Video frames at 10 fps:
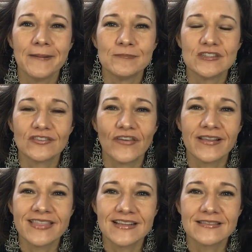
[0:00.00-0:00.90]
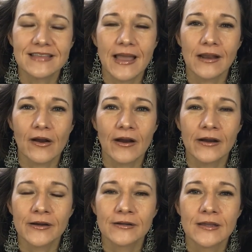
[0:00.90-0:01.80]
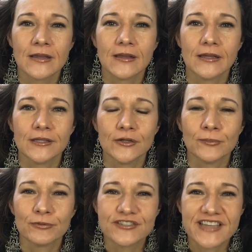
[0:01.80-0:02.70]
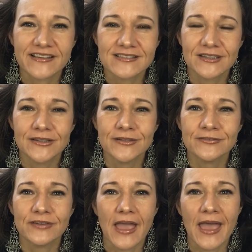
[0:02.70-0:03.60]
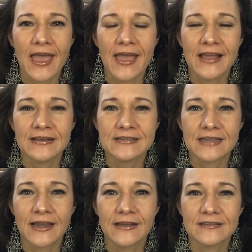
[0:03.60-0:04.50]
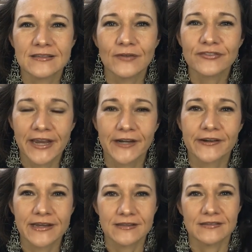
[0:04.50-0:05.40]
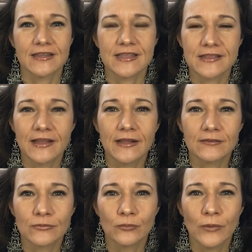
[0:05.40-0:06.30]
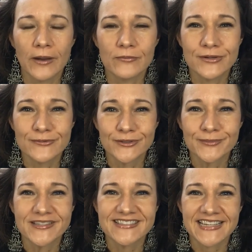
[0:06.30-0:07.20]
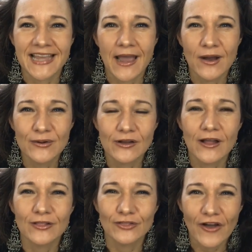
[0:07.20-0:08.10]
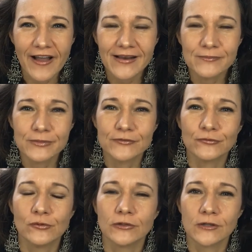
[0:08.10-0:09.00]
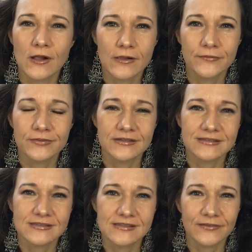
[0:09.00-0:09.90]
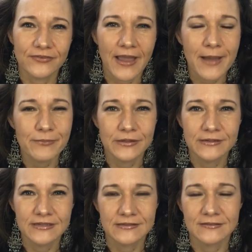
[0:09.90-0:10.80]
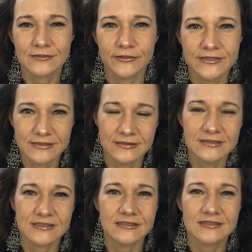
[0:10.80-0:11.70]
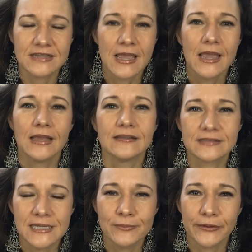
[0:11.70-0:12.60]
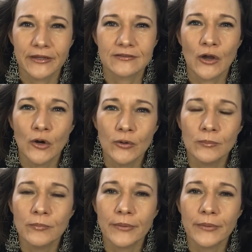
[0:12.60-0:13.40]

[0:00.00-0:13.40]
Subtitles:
just find things that are, you know, productive and self-caring, because I think that's what we were missing out a lot before all of this stuff happened, and this craziness is keeping us home.